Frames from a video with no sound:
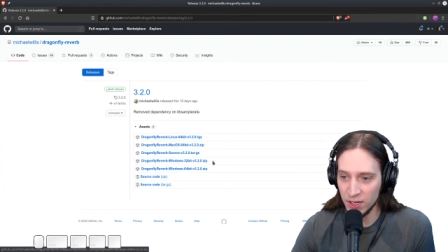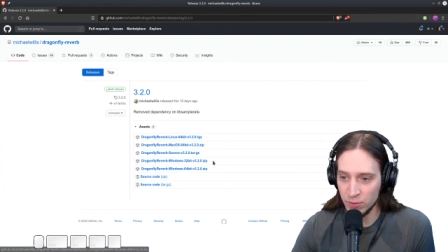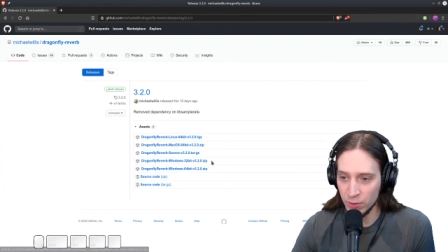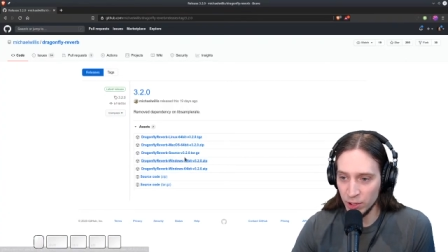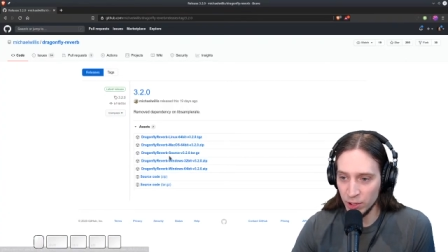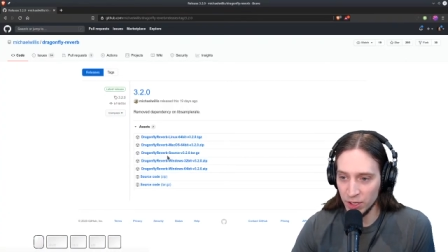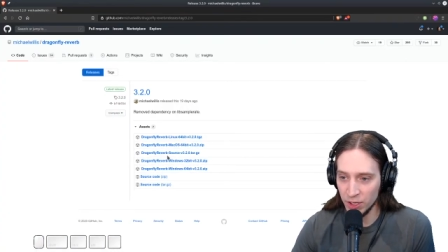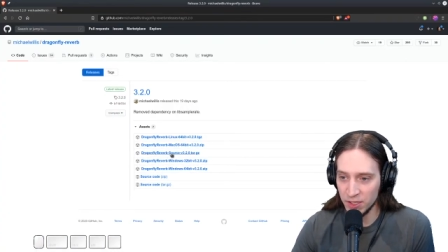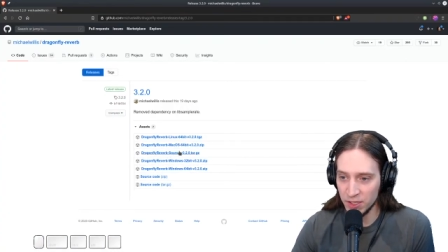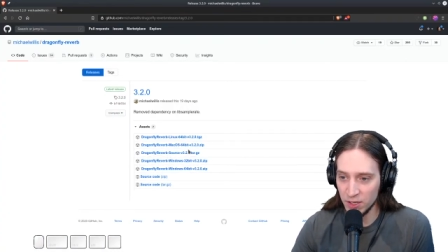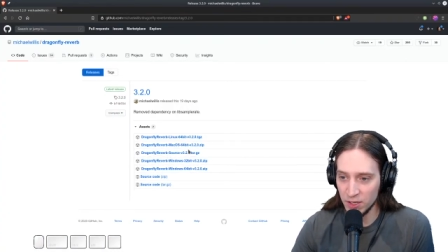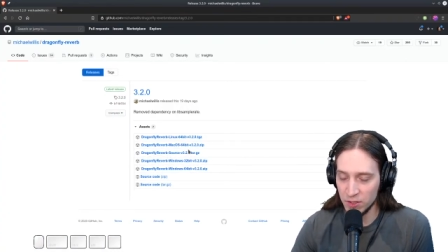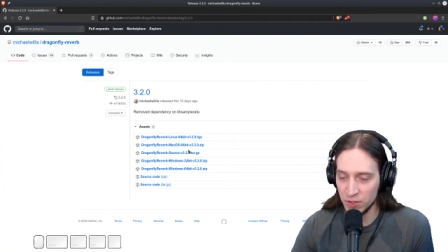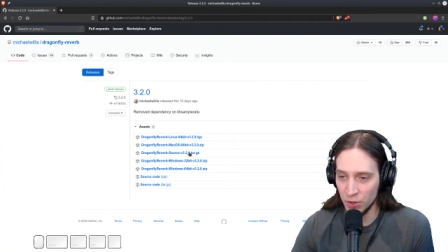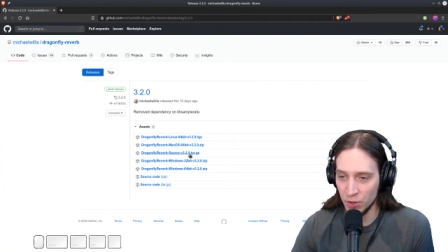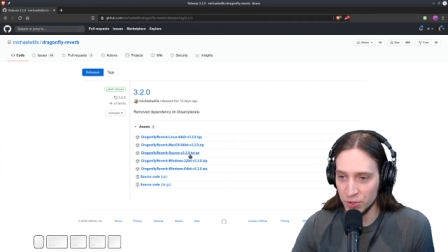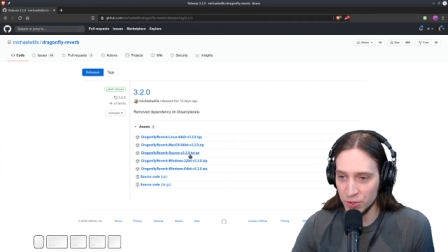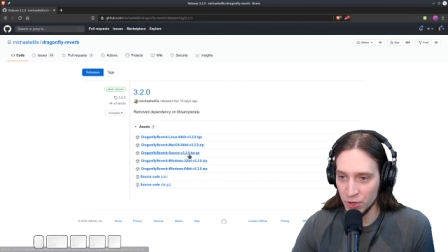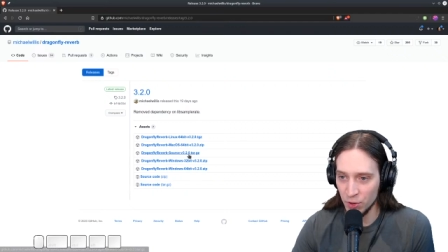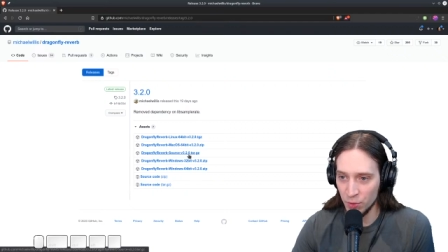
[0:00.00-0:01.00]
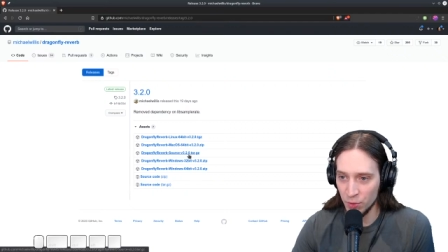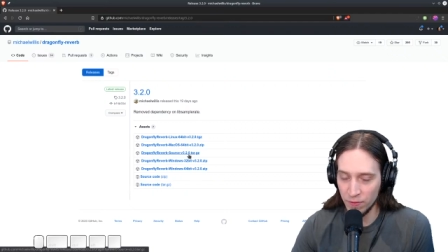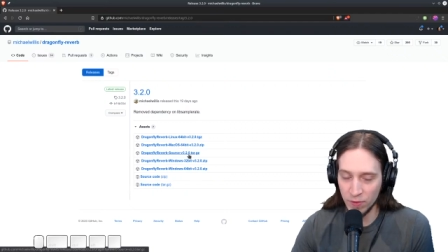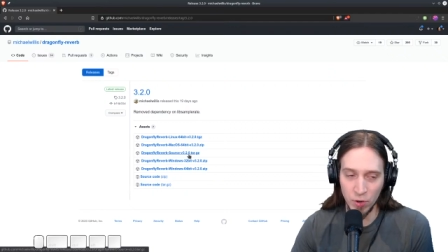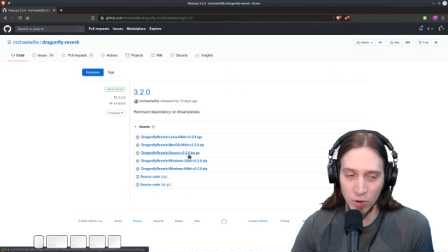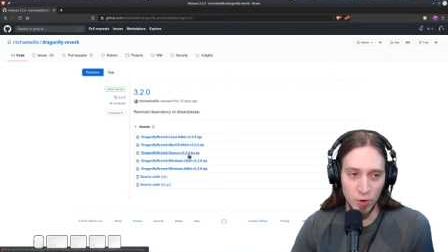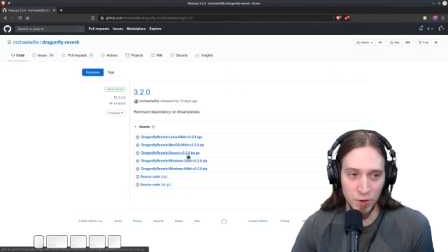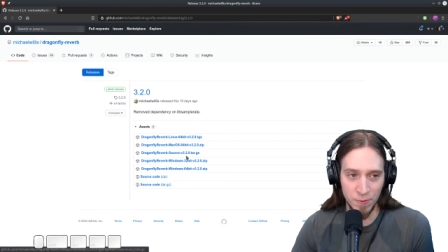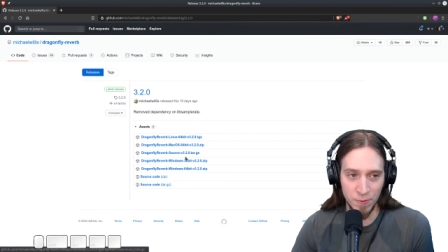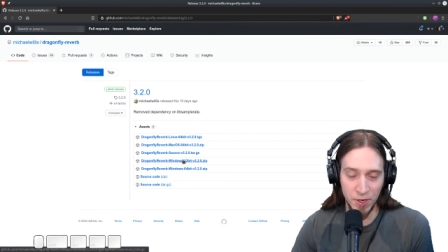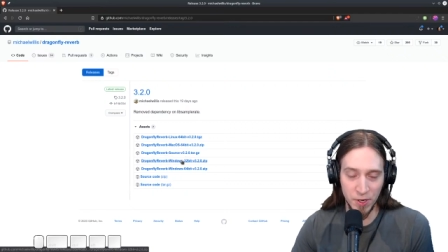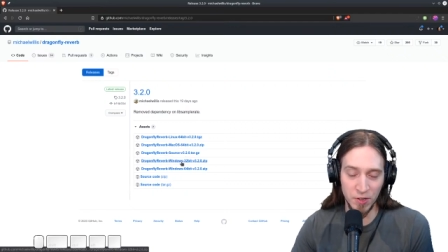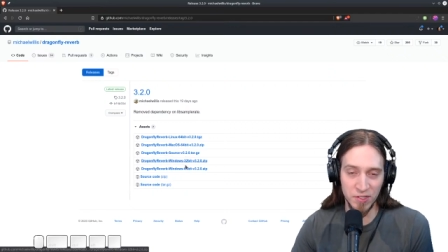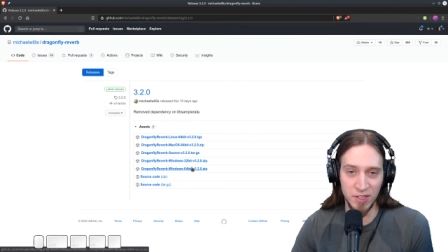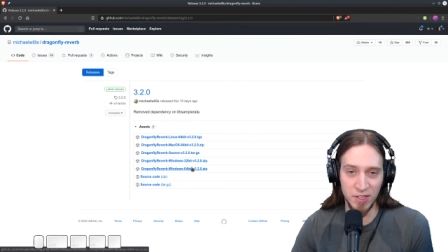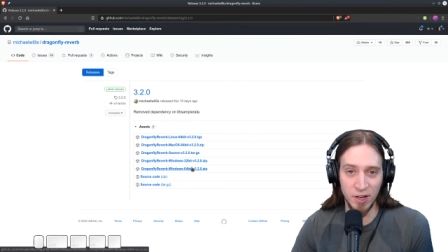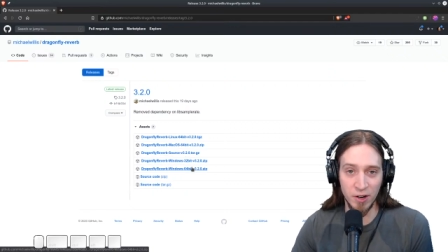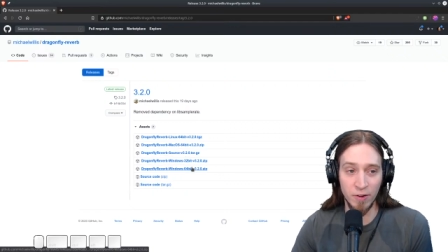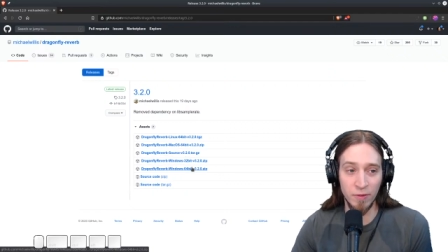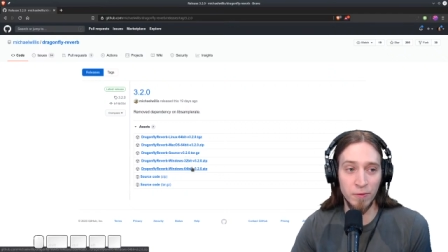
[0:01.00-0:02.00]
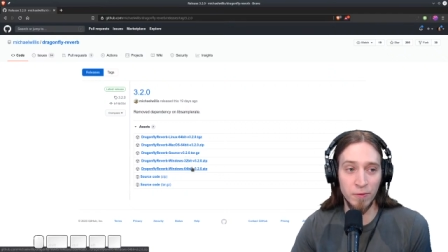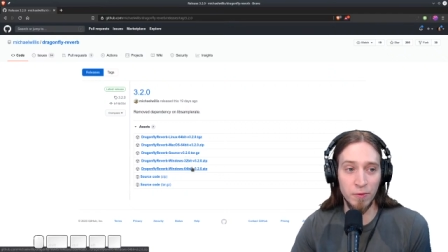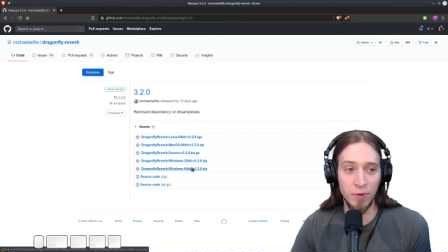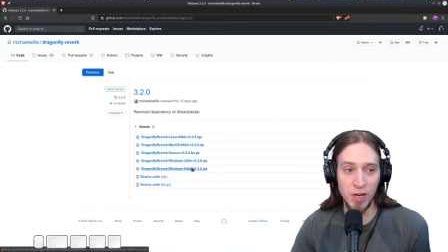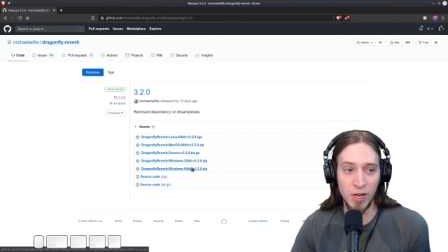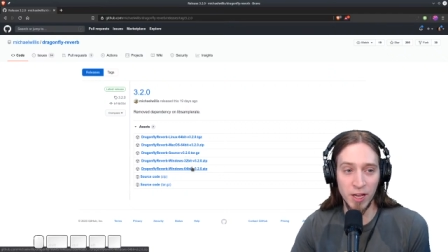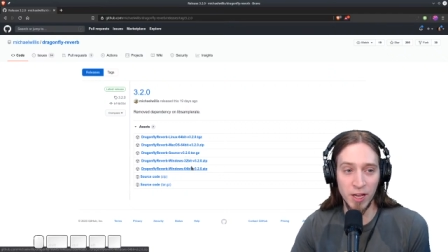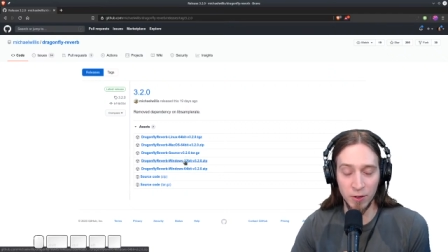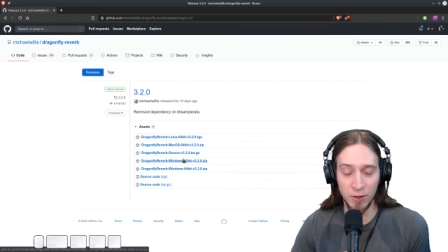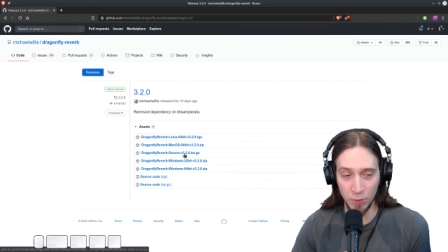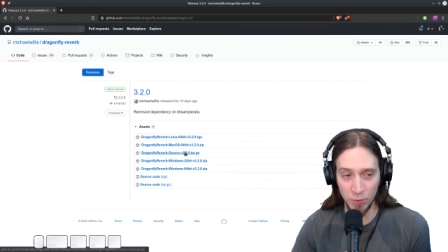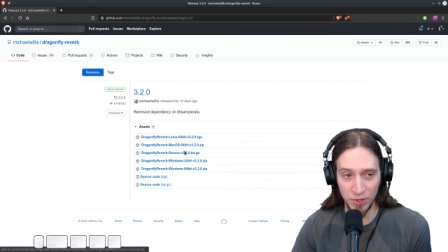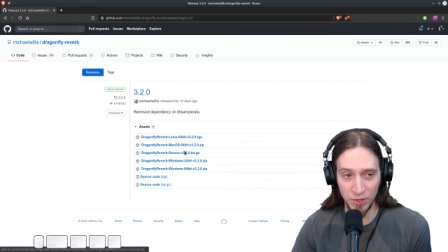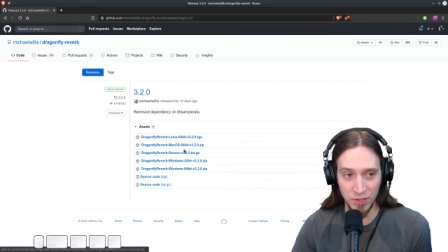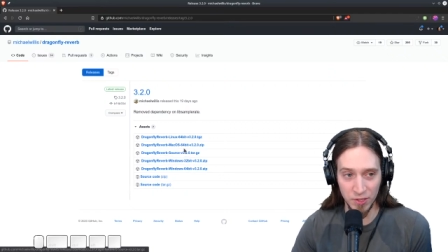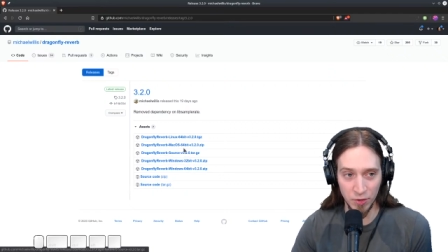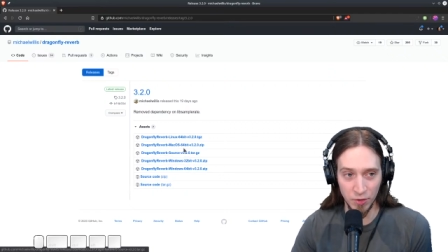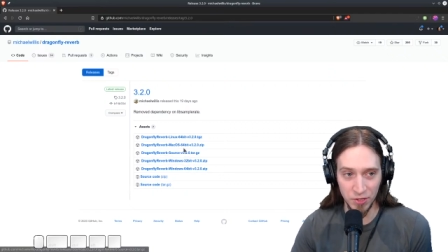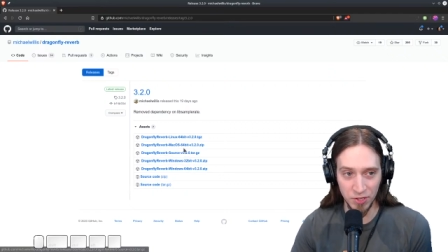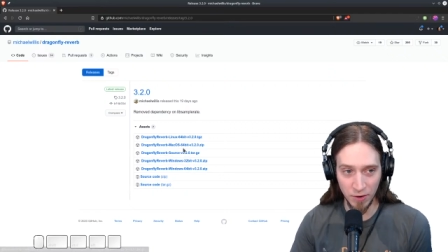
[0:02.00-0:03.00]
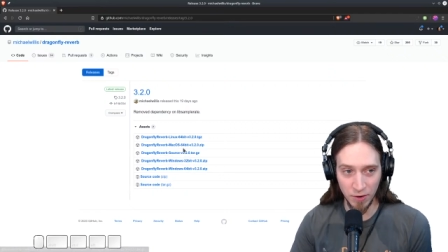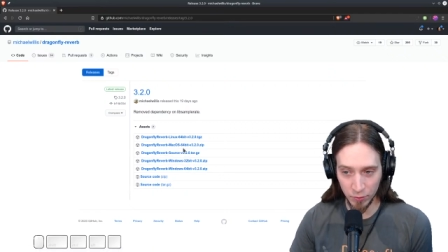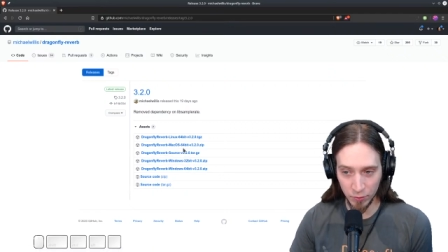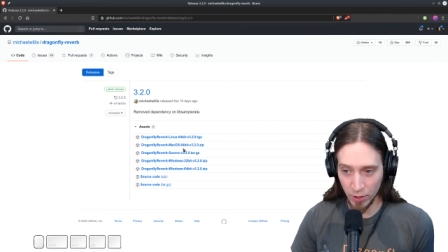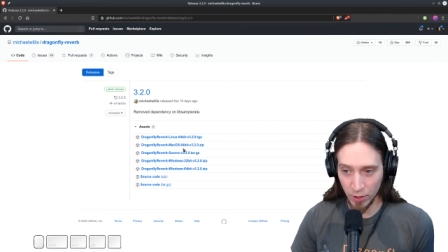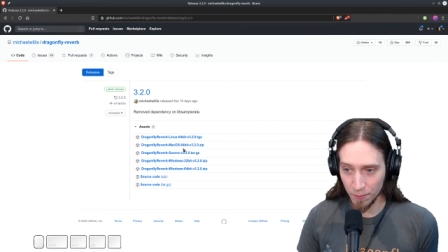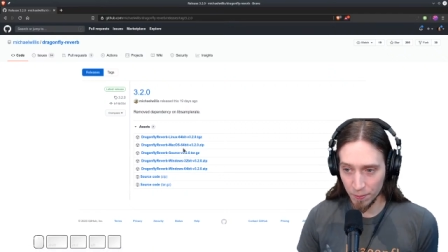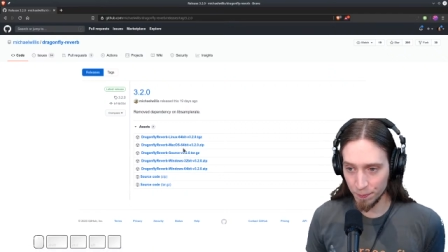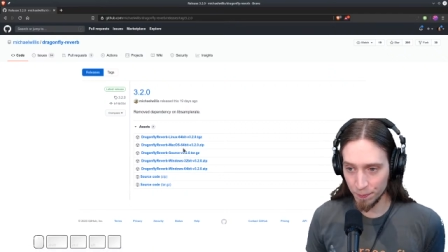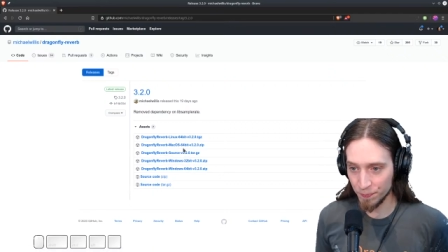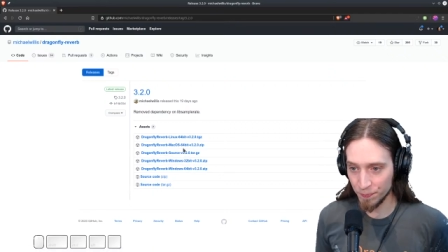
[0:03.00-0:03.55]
as well as source code, of course, because they are free and open source software.